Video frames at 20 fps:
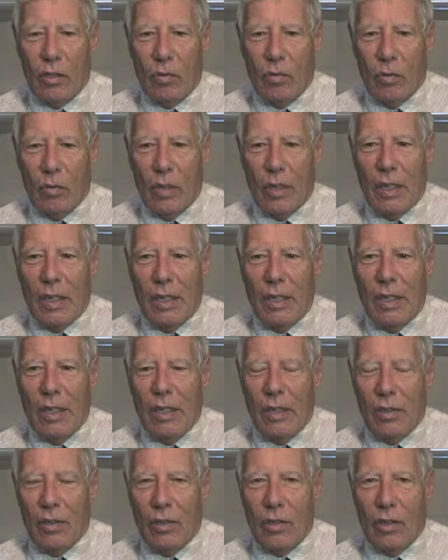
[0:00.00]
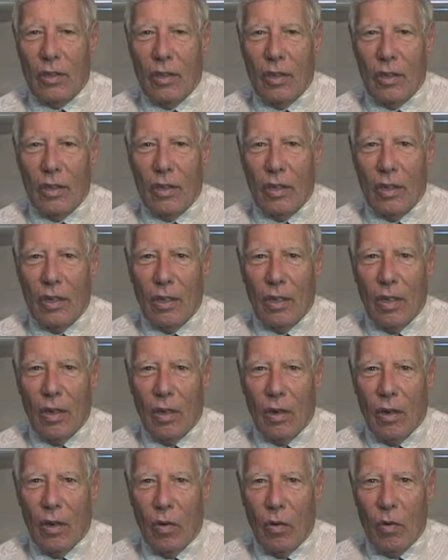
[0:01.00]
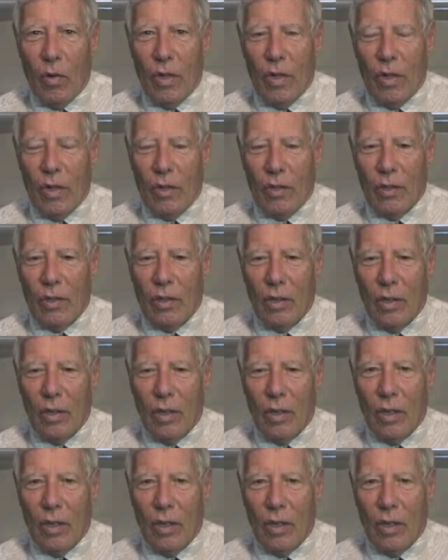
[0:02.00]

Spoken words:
what He is, who He is.